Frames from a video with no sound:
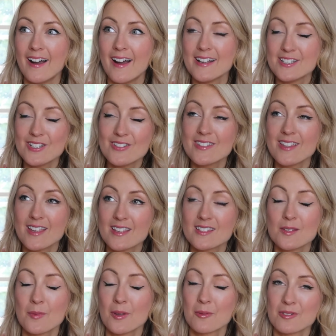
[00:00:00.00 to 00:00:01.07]
I do think it's
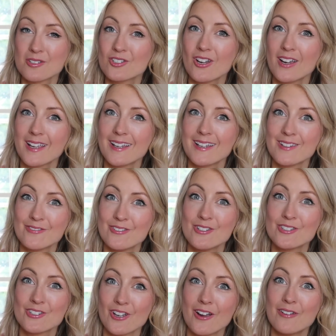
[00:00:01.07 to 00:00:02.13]
something I'm going to try again in the
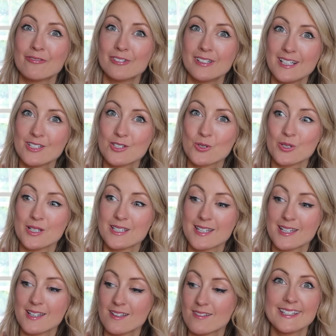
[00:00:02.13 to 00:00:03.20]
future. I've really enjoyed
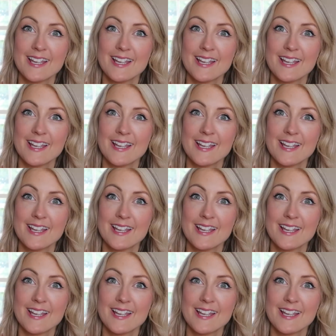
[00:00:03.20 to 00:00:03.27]
it.